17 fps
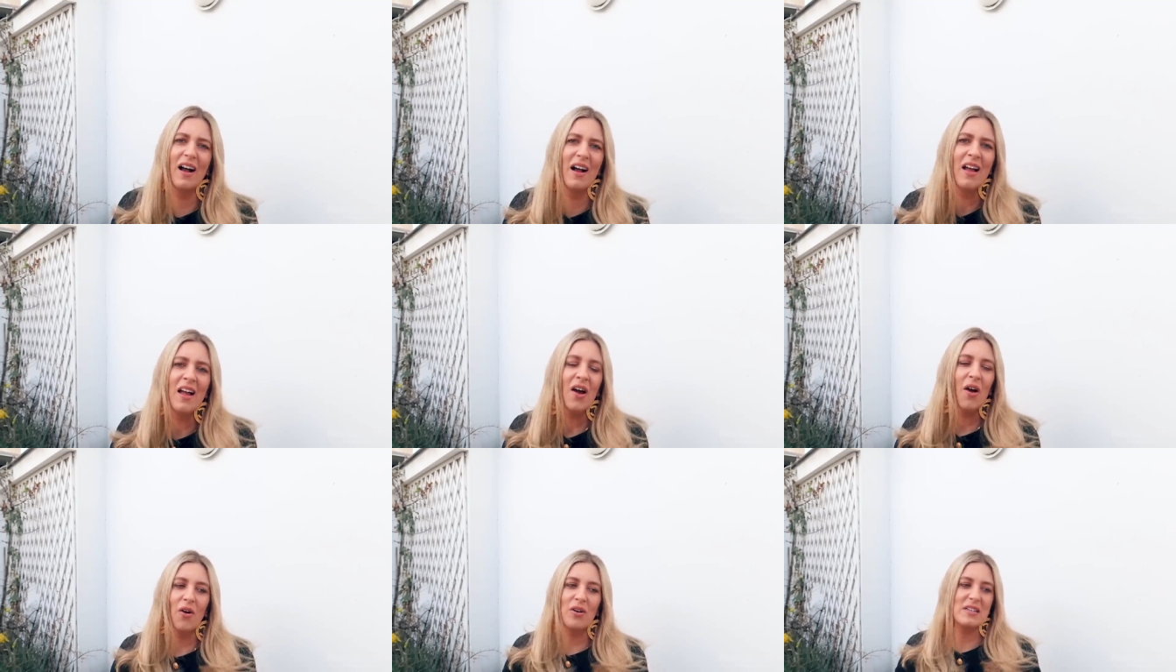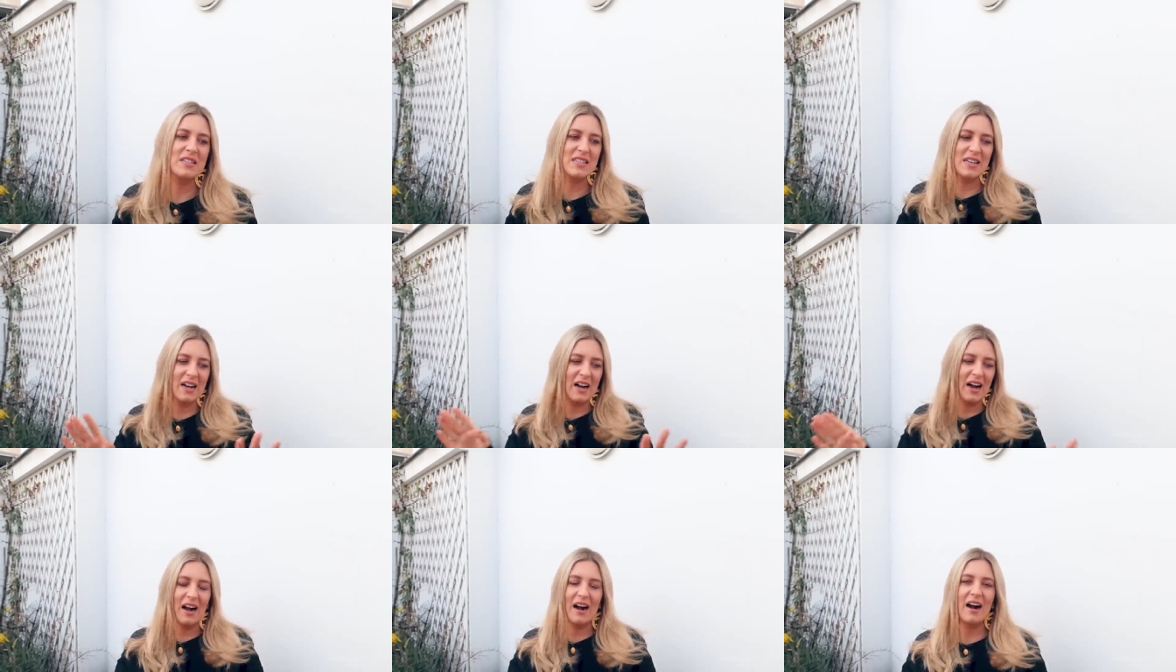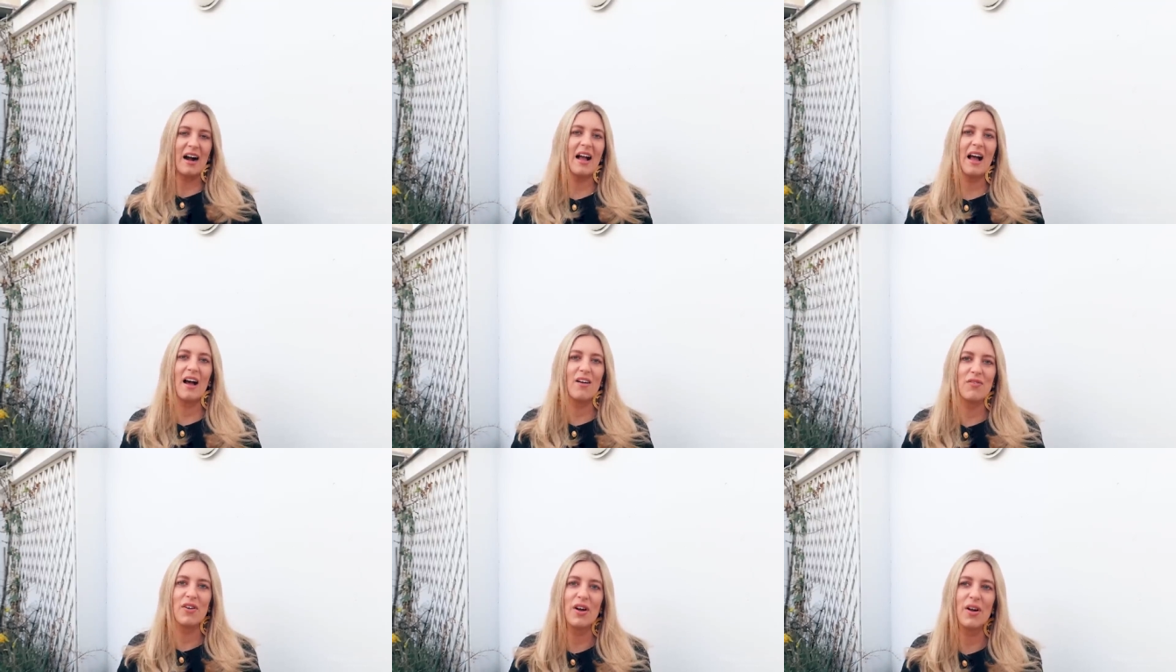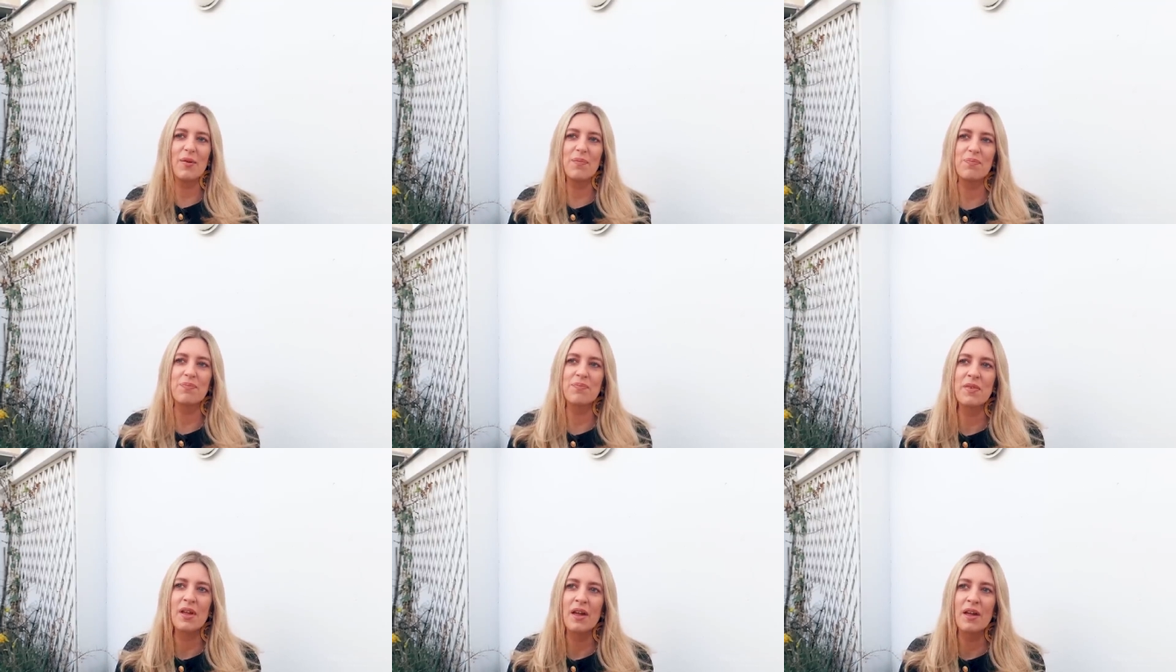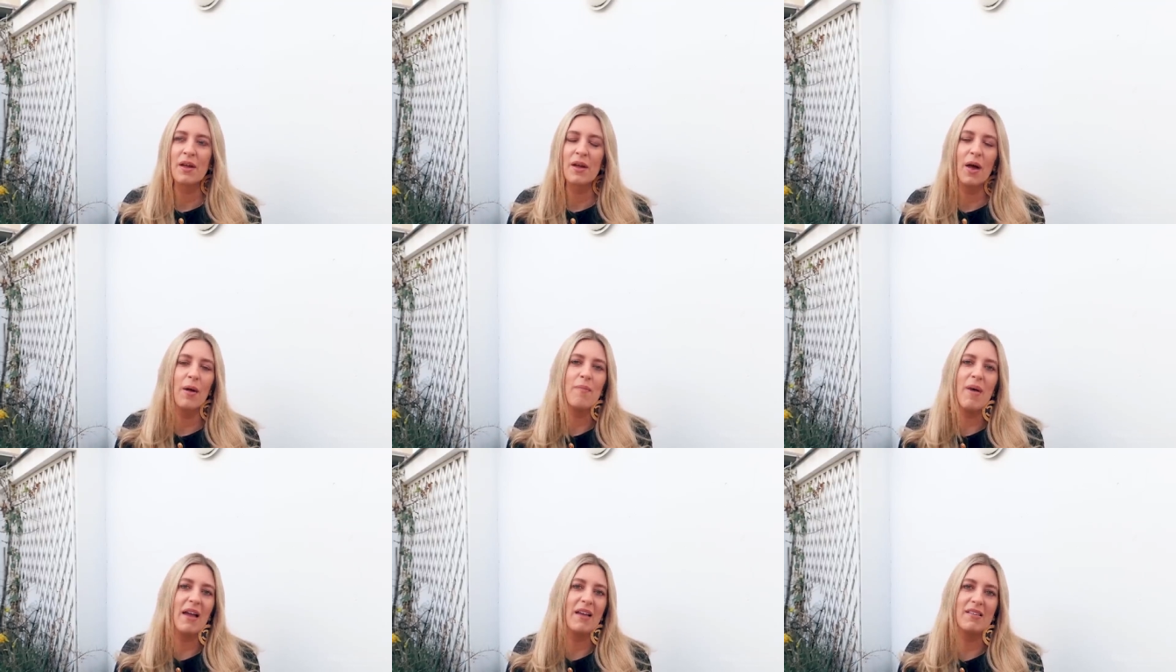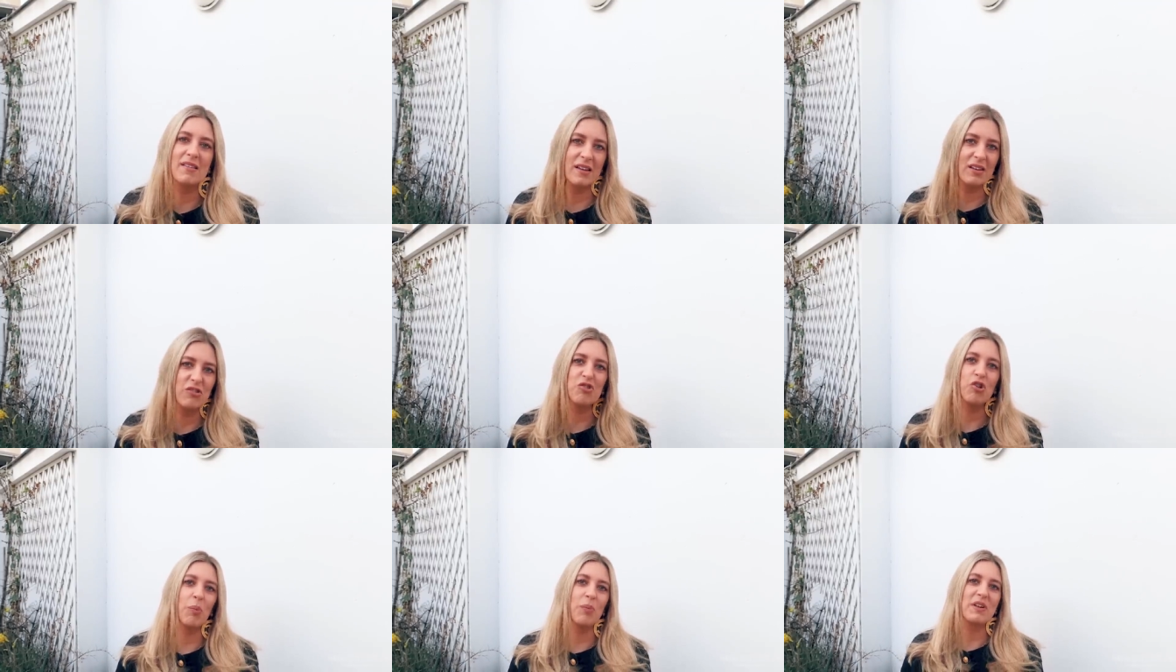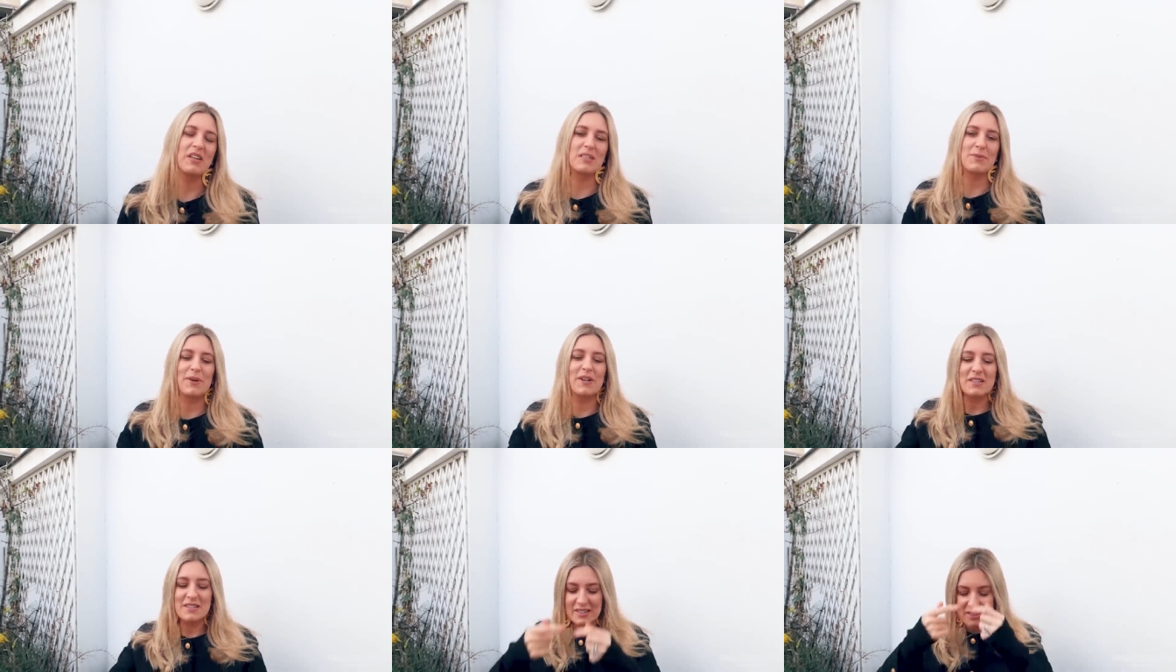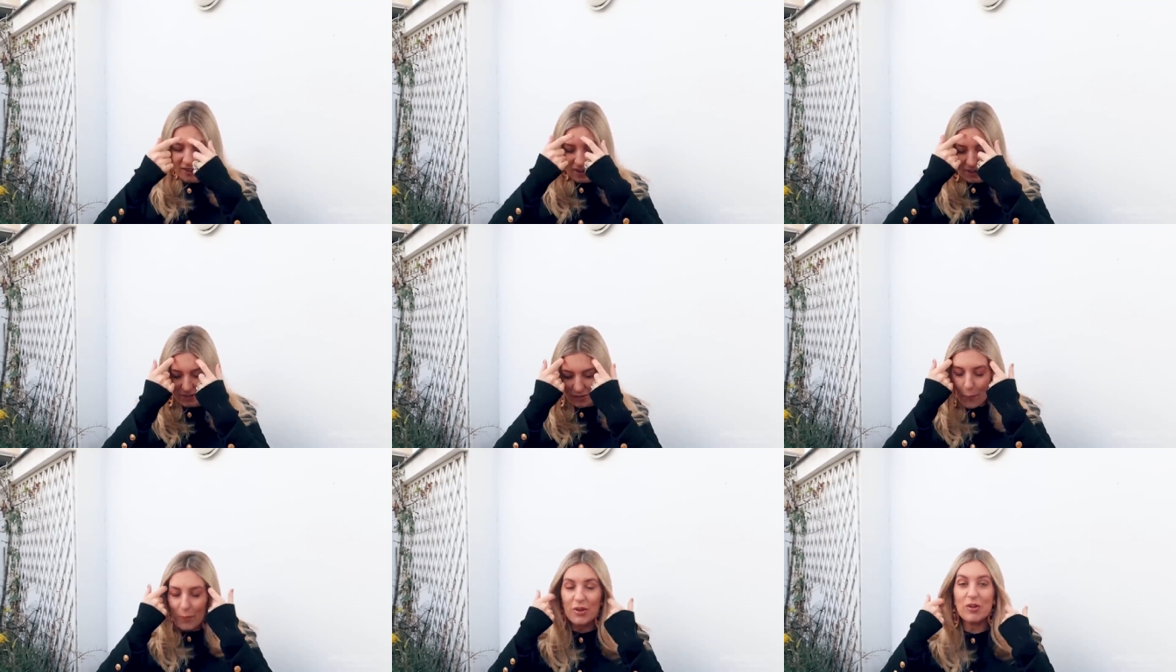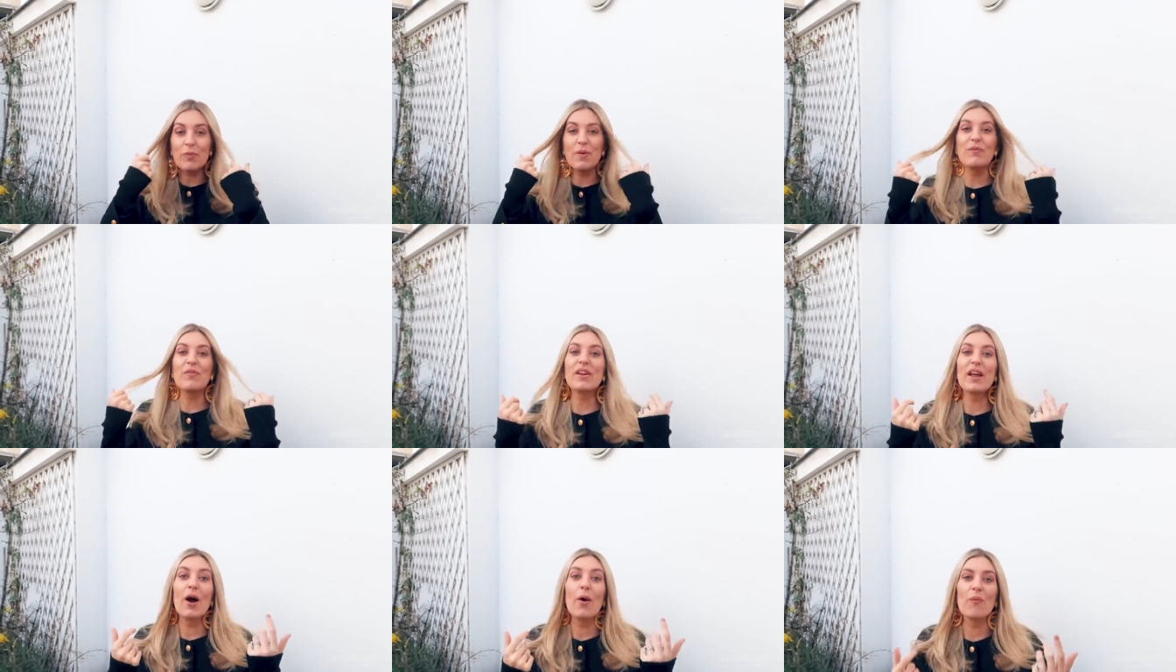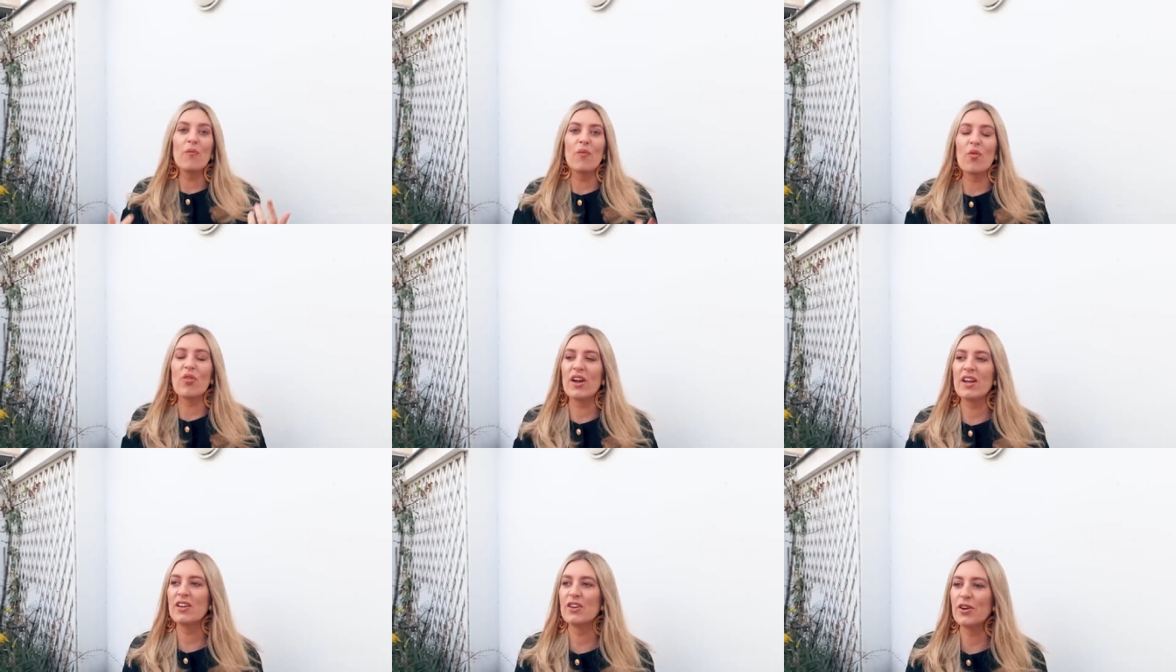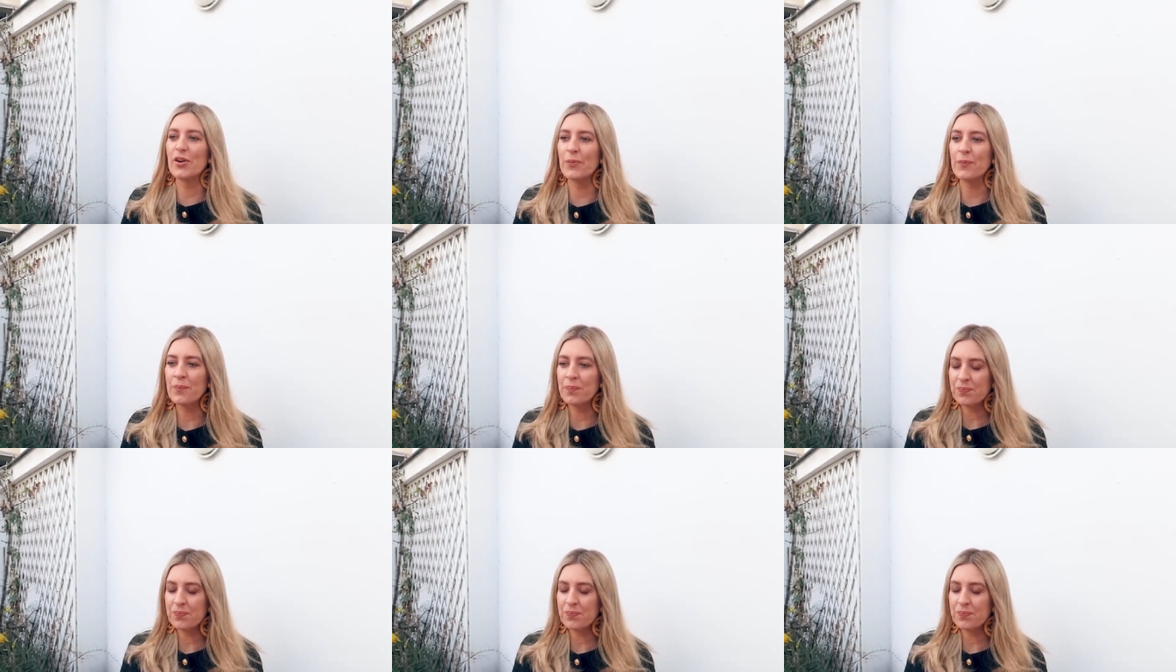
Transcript: I honestly have an amazing shopping experience in London, but you've been really helpful, thank you."